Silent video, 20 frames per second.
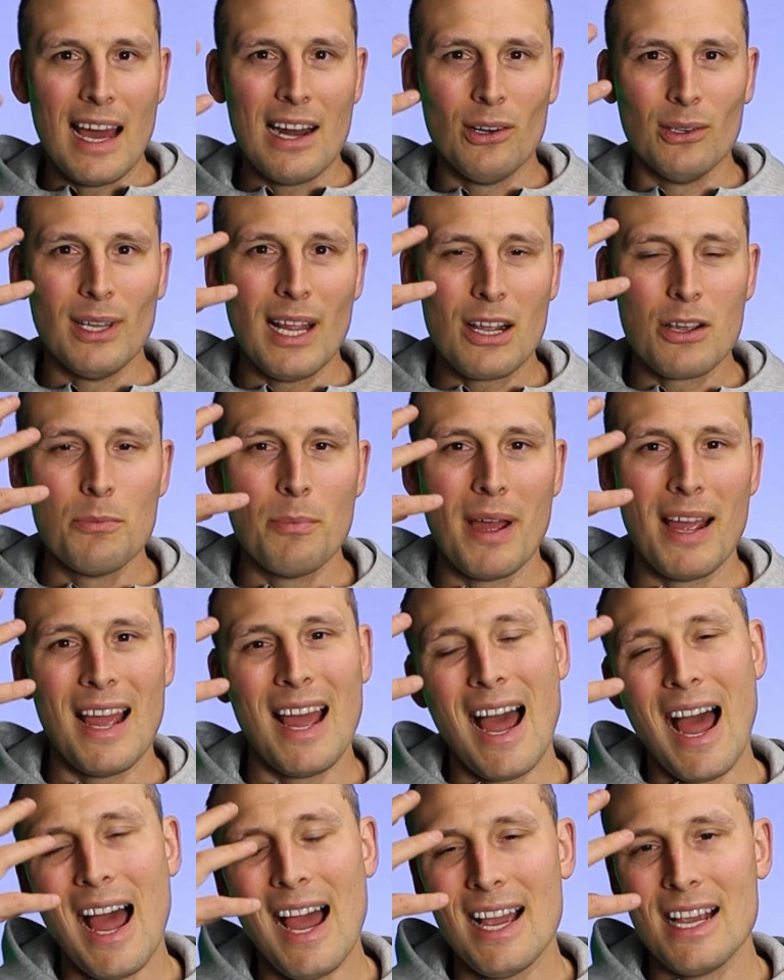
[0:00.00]
I don't like when my
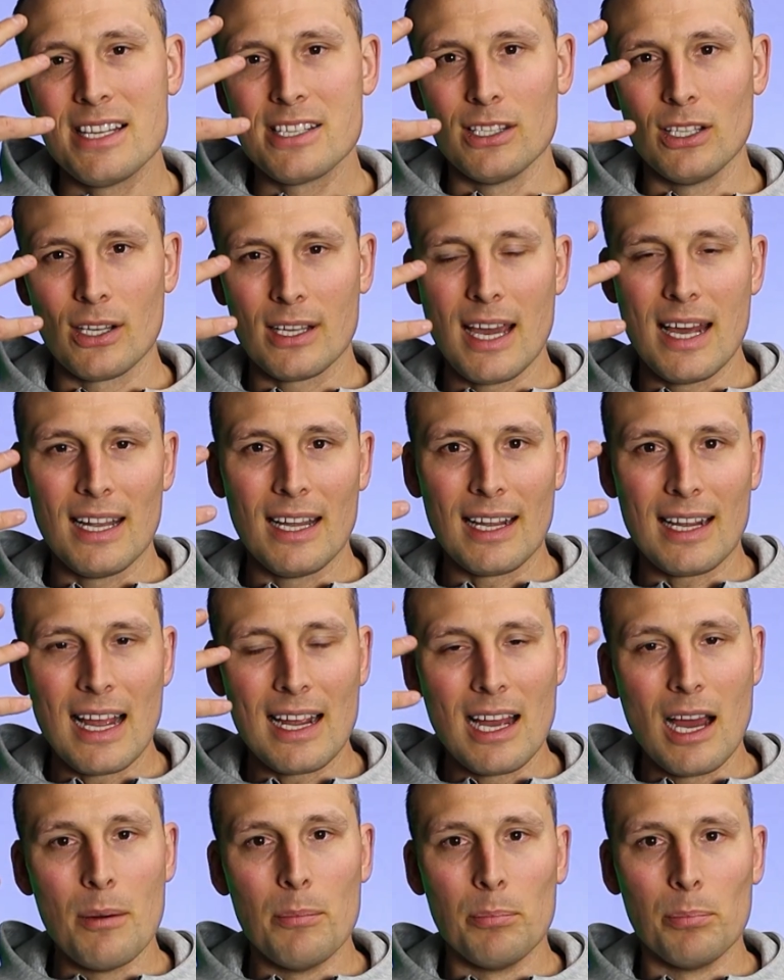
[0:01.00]
eyes look kind of like I
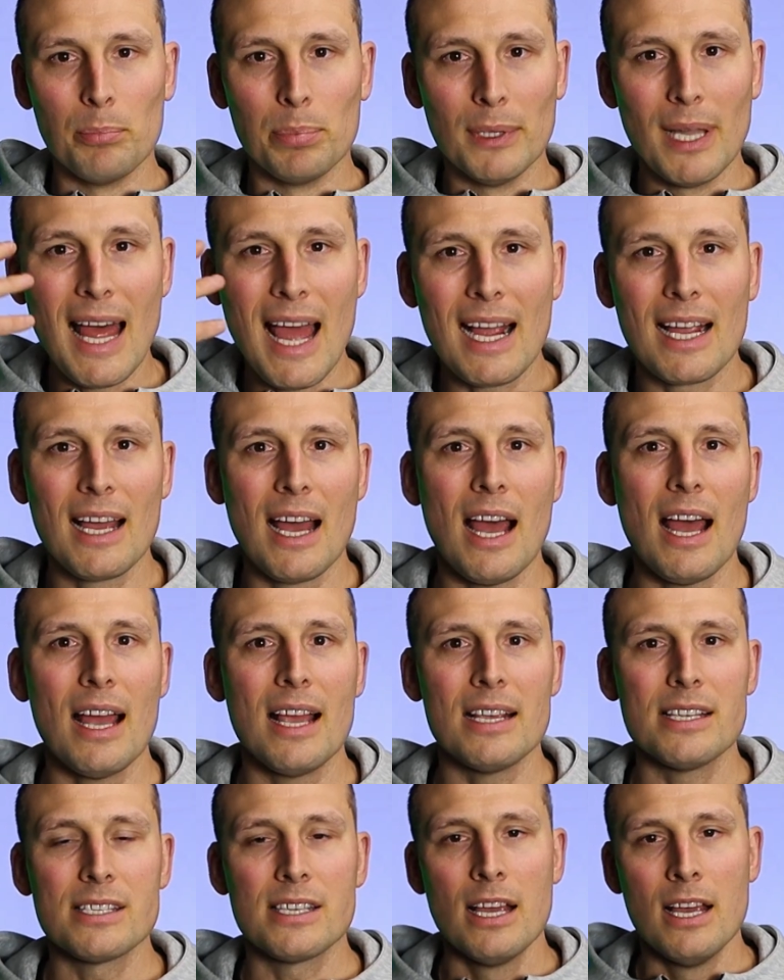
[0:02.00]
got black
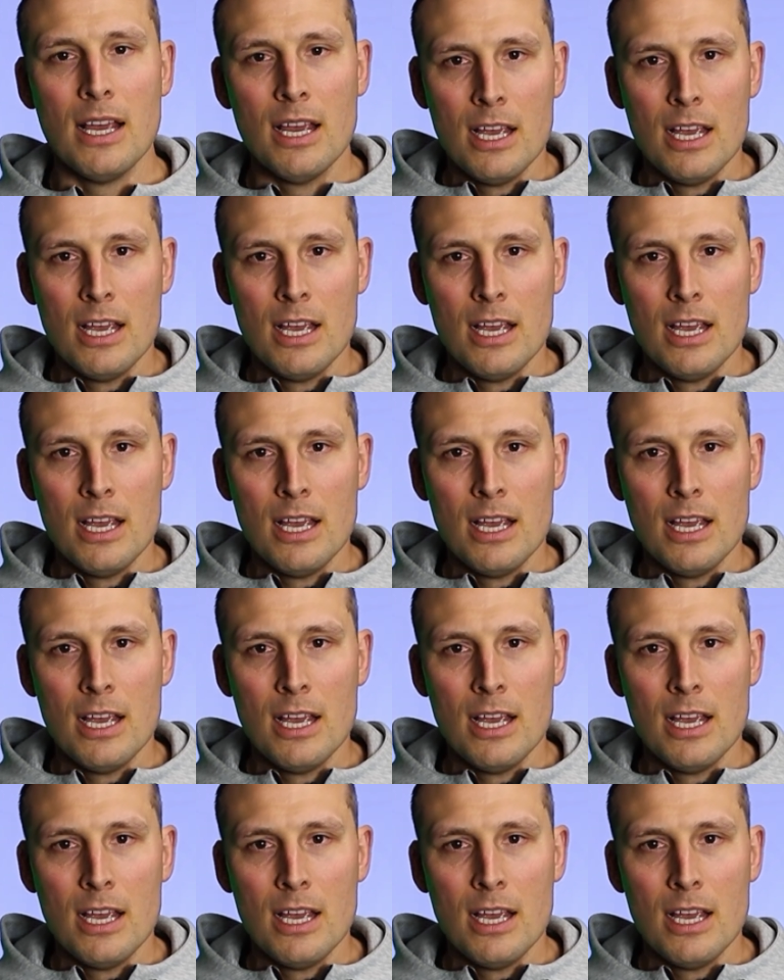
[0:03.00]
eyes.